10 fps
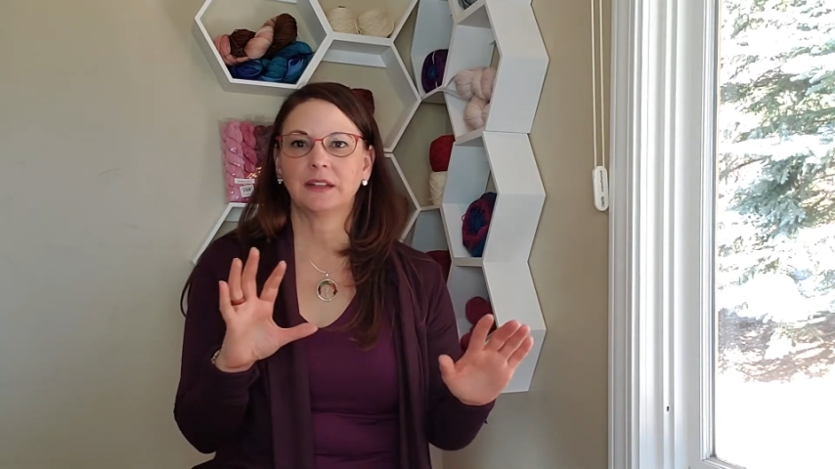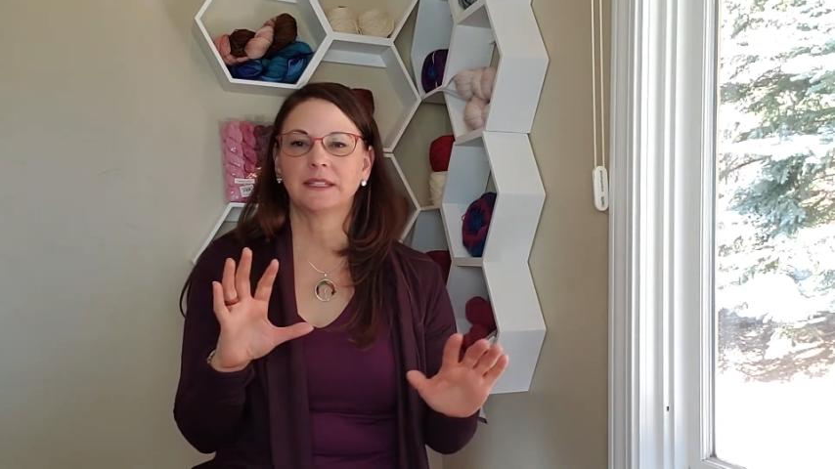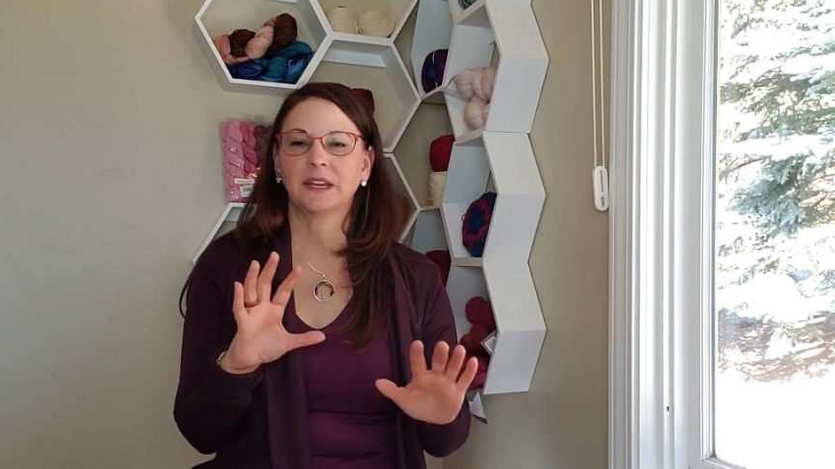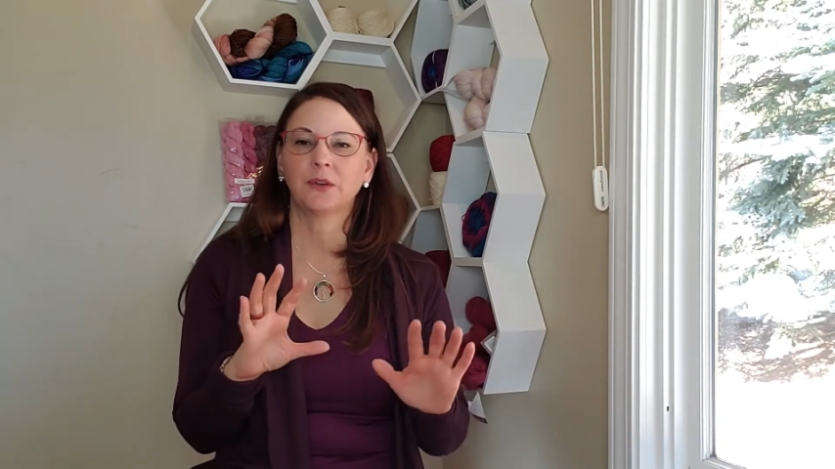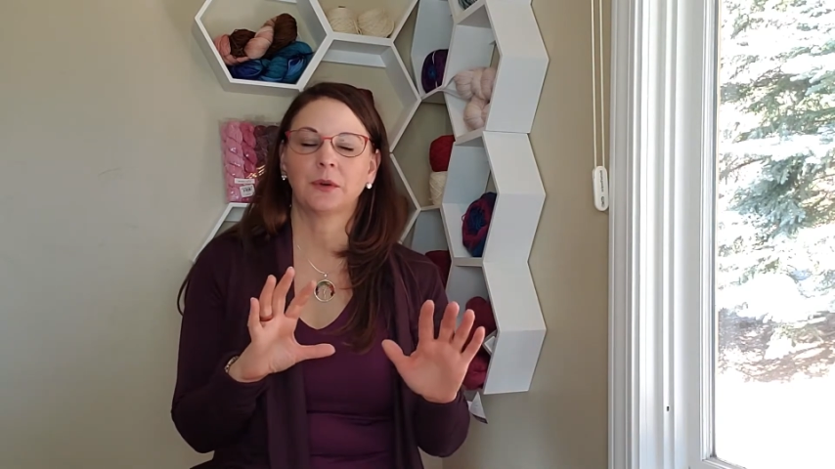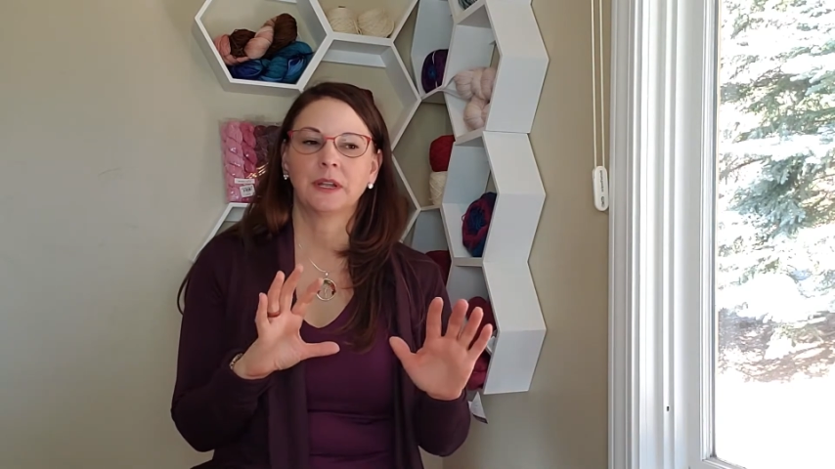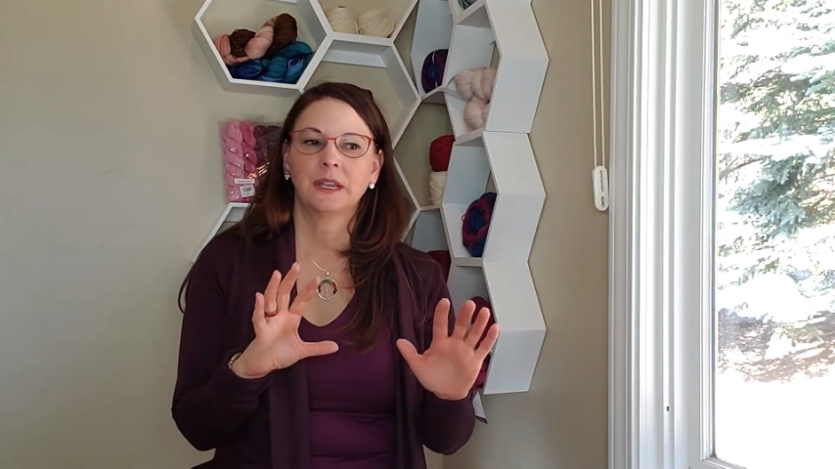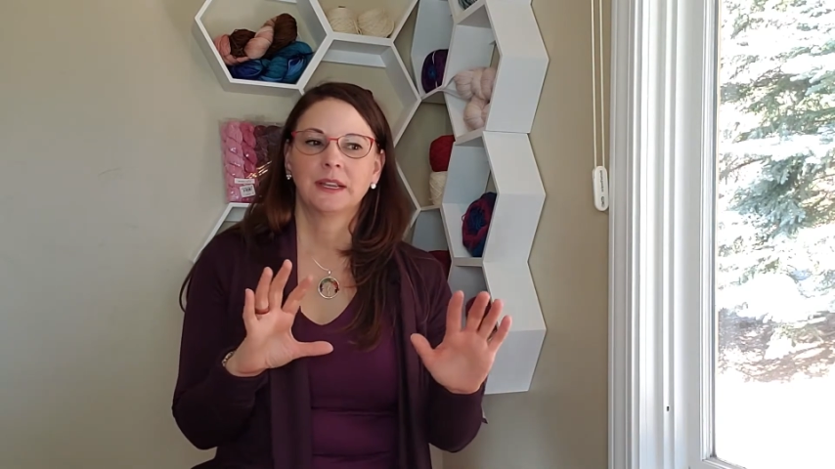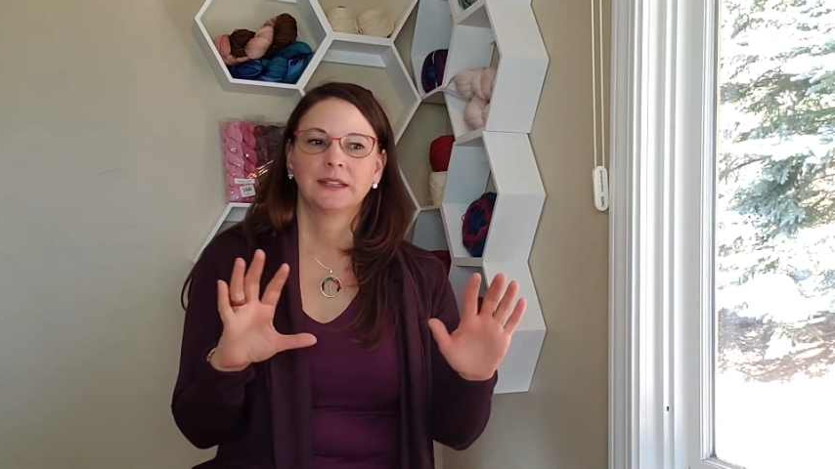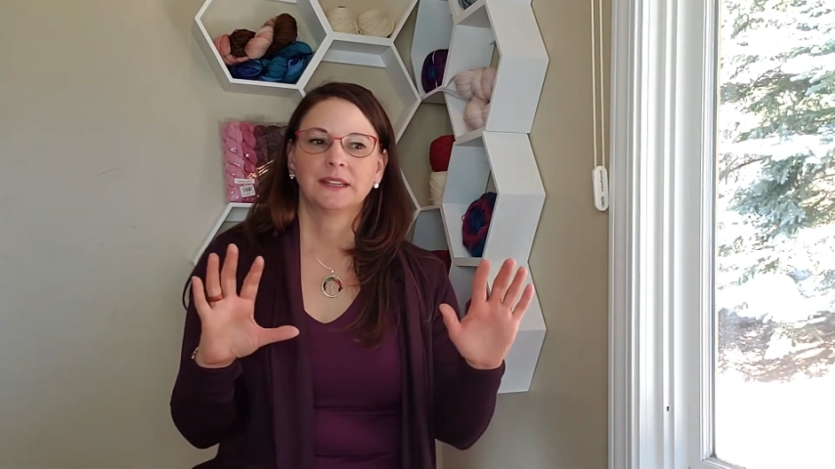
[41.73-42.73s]
So
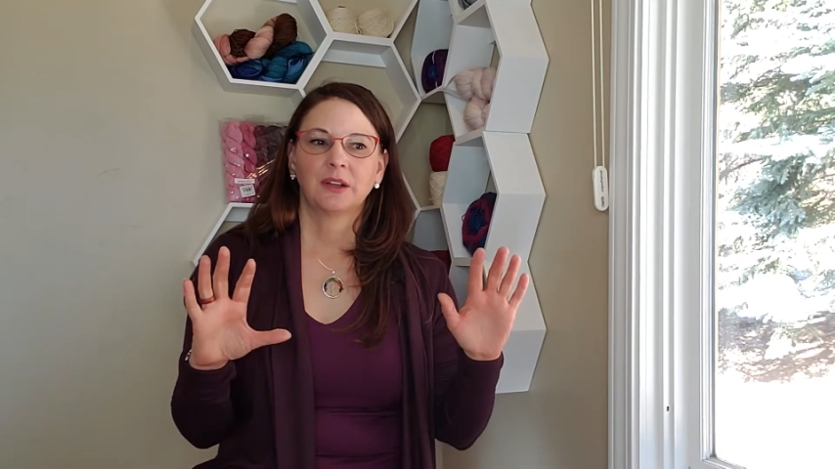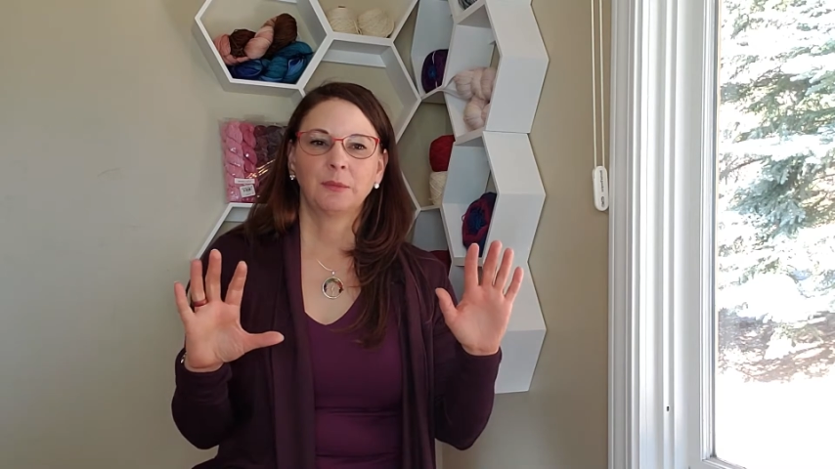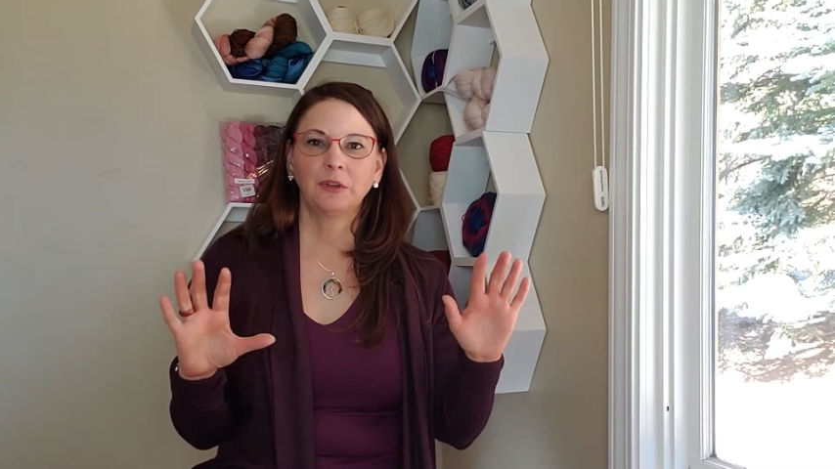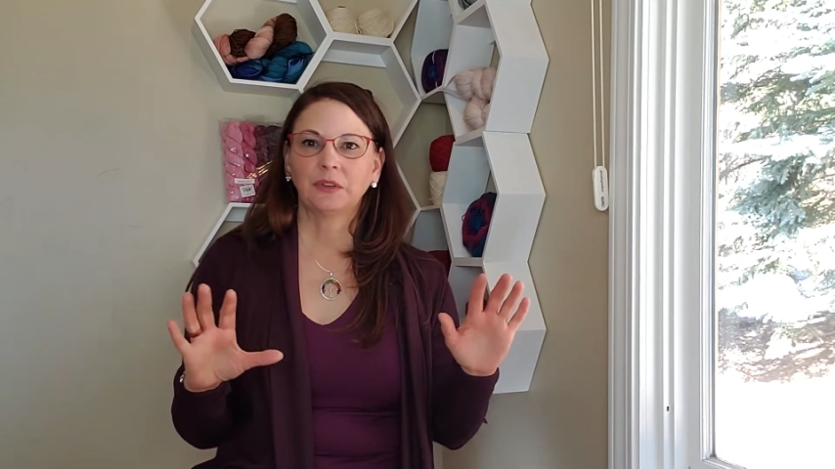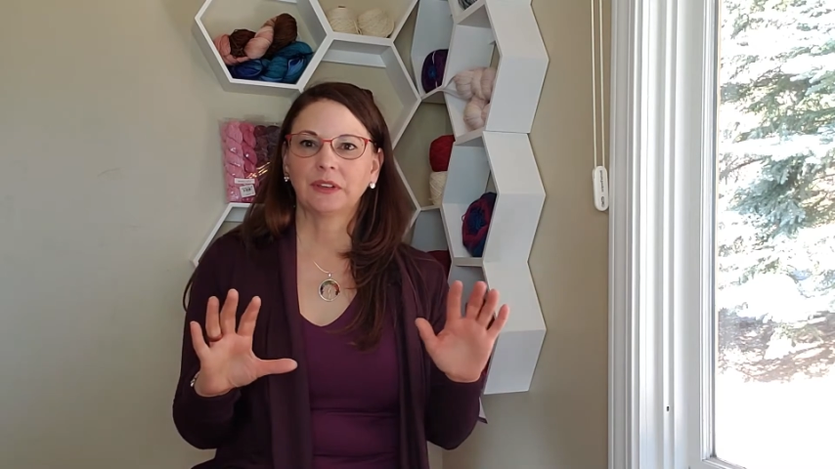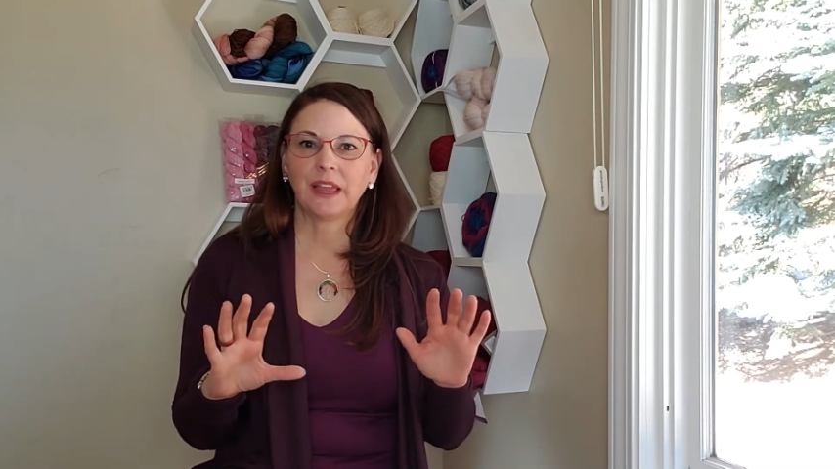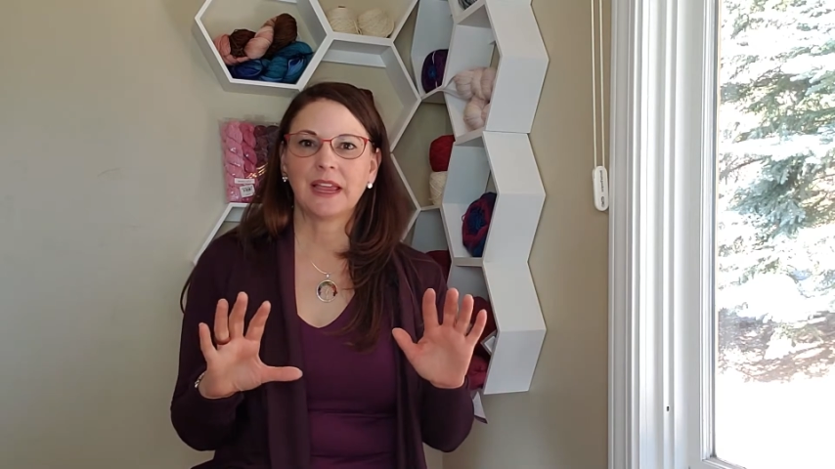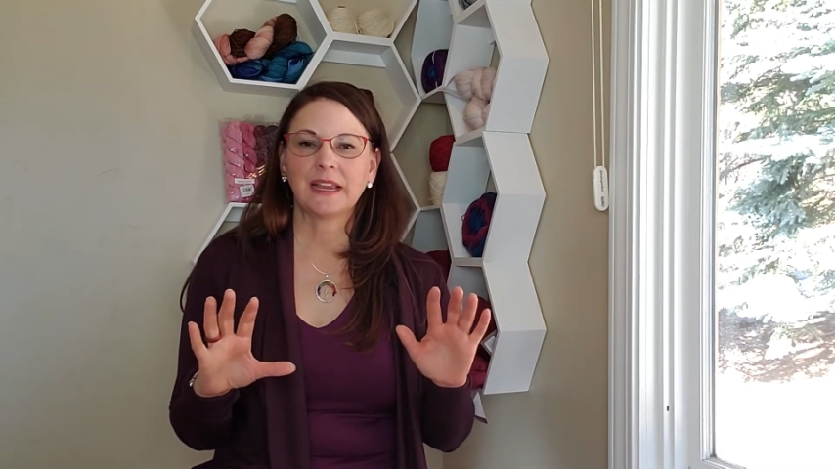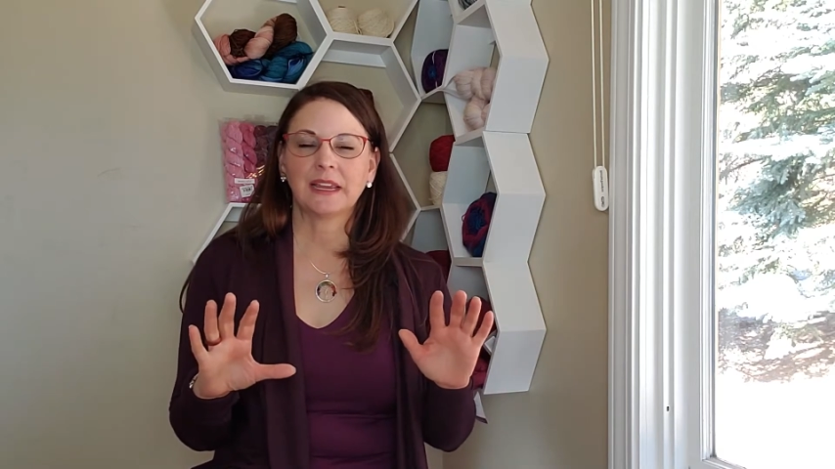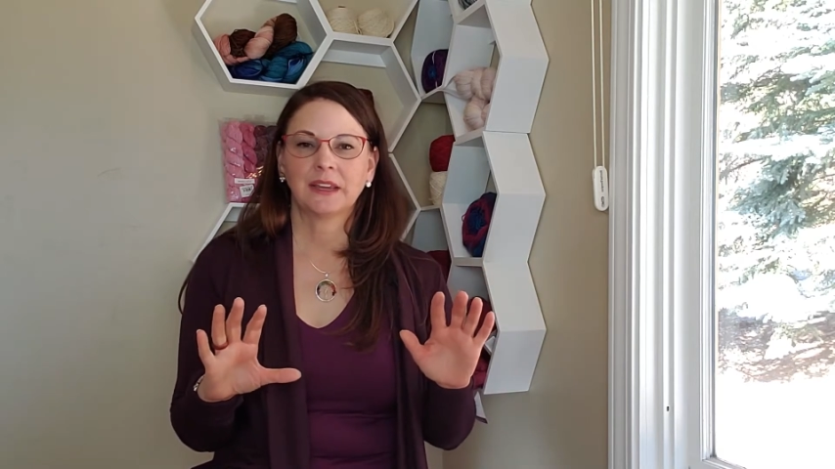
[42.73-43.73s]
it's almost like